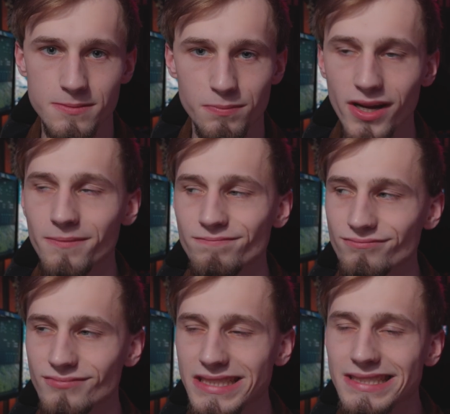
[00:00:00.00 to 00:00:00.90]
But
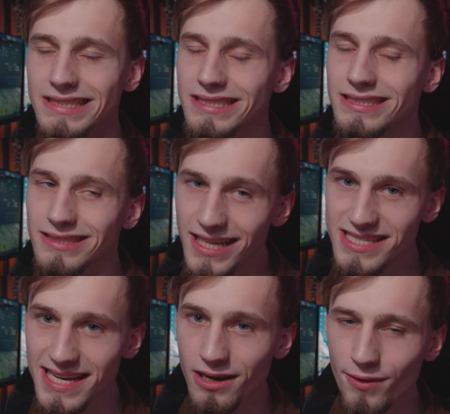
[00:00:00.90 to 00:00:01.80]

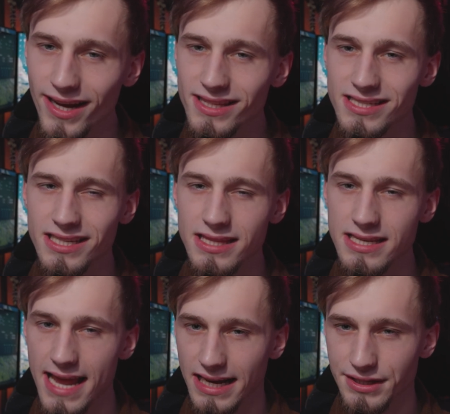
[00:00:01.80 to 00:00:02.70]
let's segue to the
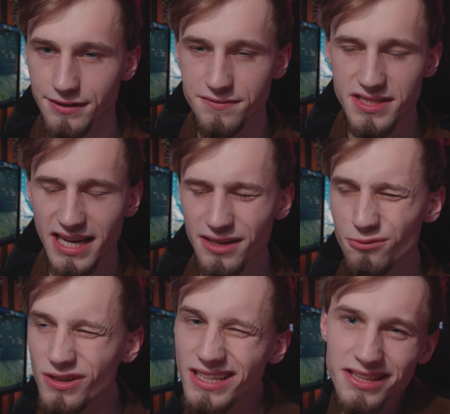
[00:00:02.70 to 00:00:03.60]
negatives.
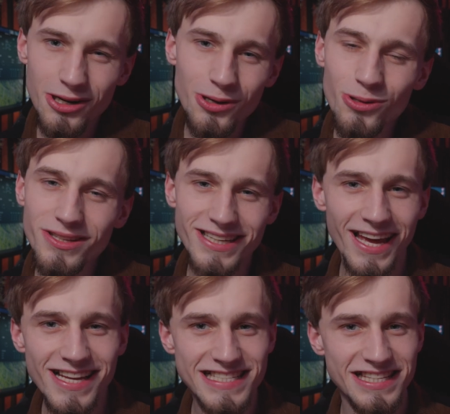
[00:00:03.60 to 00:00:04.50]
And really, there only
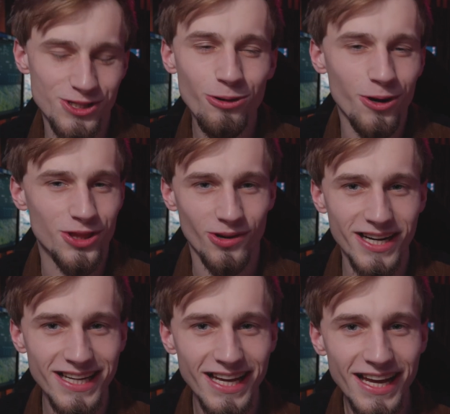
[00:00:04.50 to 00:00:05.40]
is 2 or
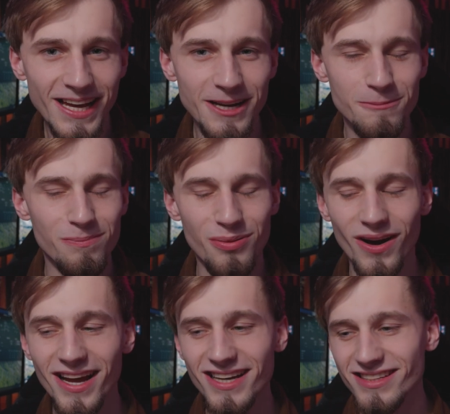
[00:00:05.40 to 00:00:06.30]
3,
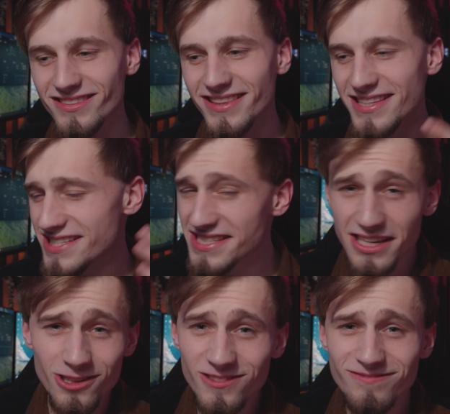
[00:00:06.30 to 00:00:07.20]
but
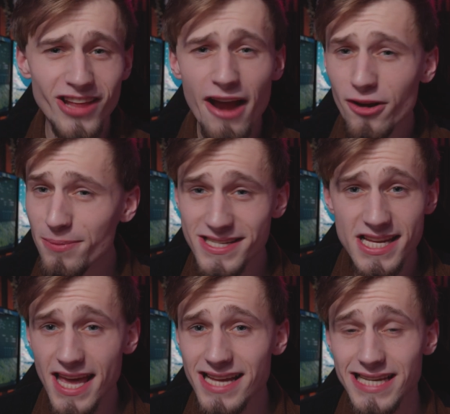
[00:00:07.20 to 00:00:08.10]
still, every
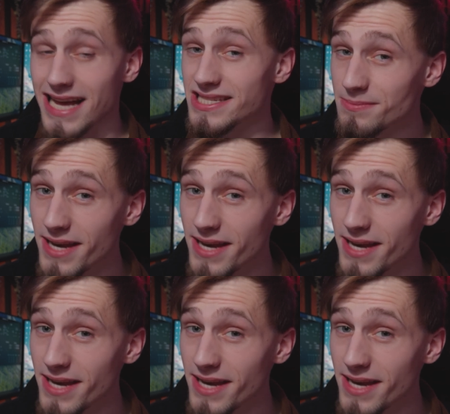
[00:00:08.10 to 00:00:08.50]
PC case has some